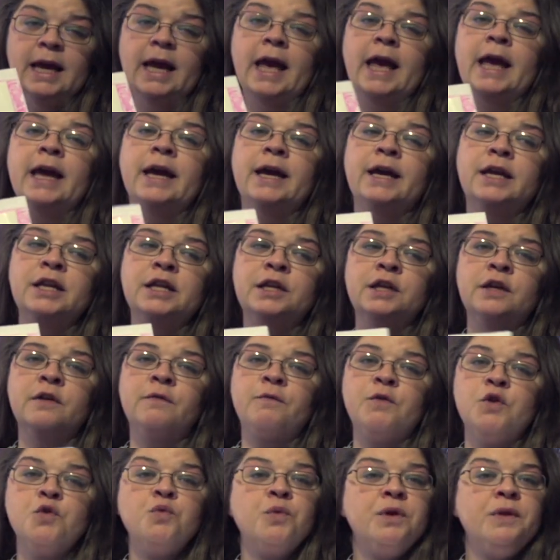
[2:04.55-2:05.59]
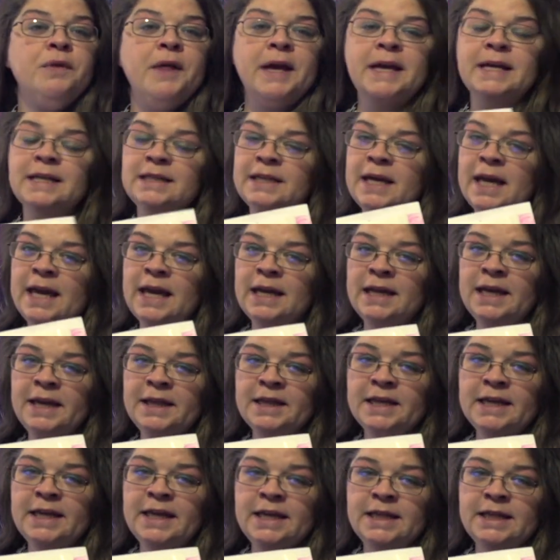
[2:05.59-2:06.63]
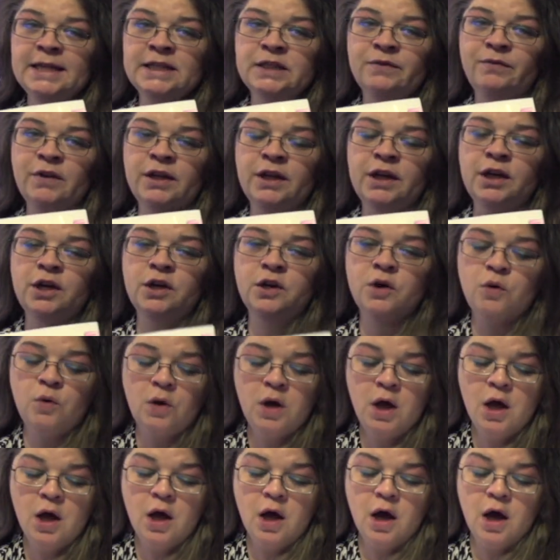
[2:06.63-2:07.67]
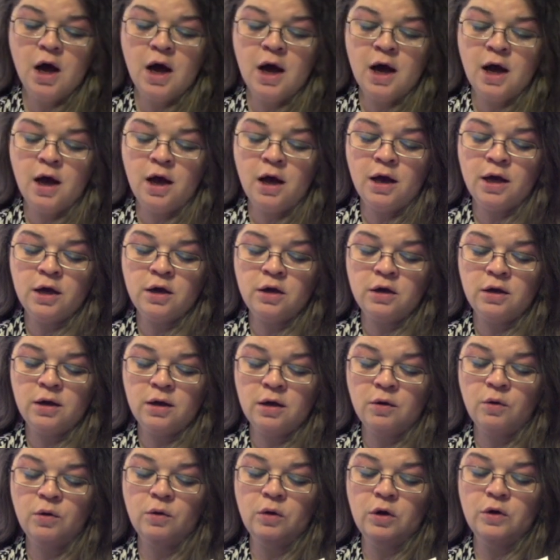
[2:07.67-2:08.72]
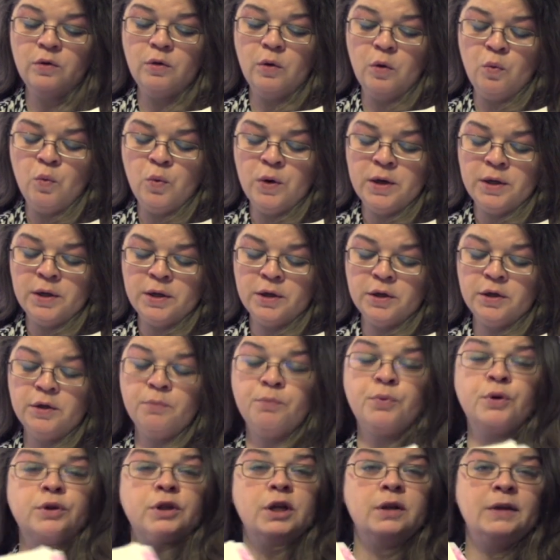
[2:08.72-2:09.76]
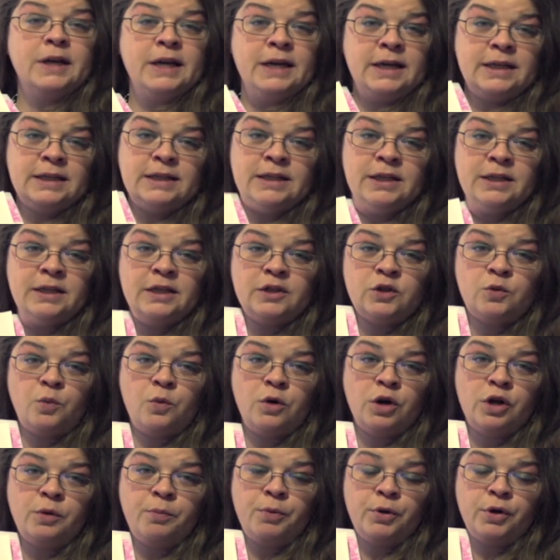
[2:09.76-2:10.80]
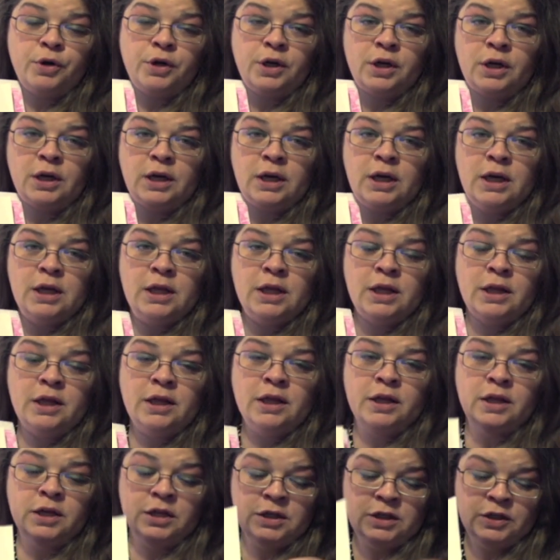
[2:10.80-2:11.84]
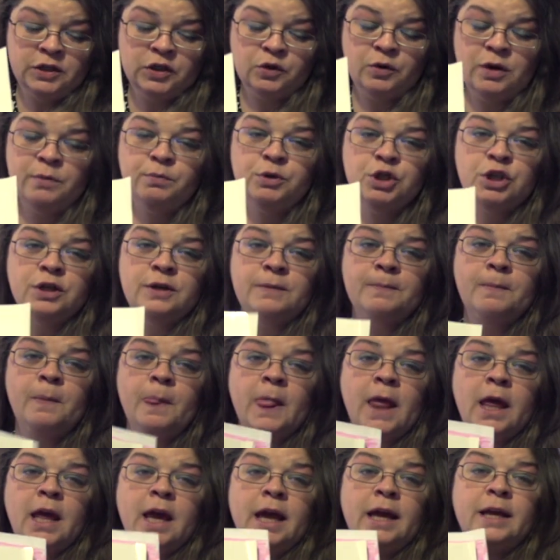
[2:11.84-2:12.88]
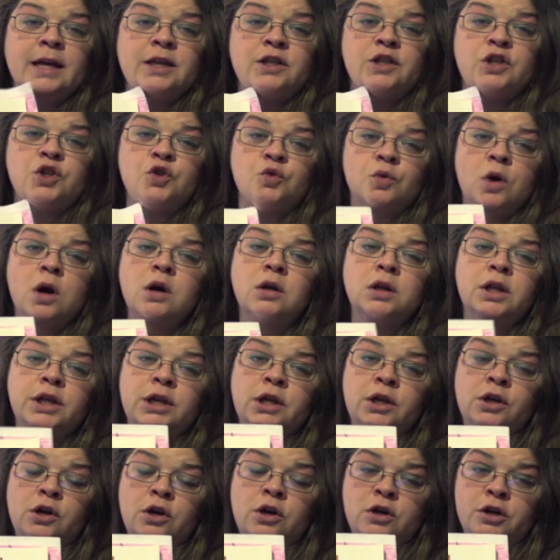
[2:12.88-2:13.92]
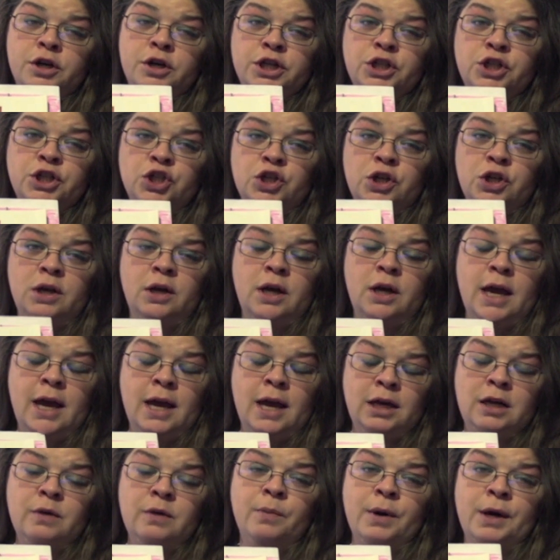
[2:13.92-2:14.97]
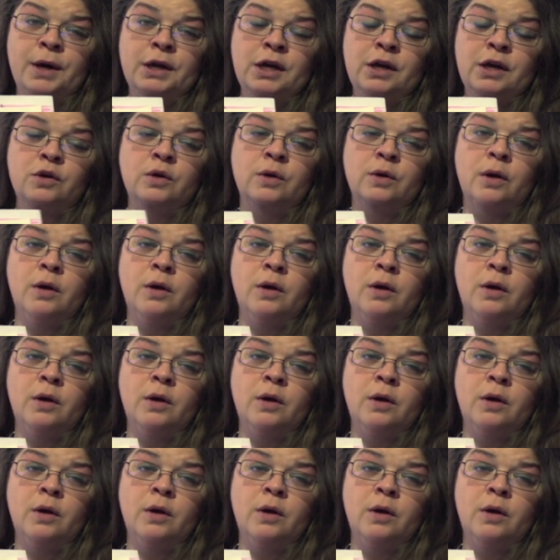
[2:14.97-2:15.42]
And if you relate to anything in this video, I will put the link to this workbook in the description, and I strongly encourage anybody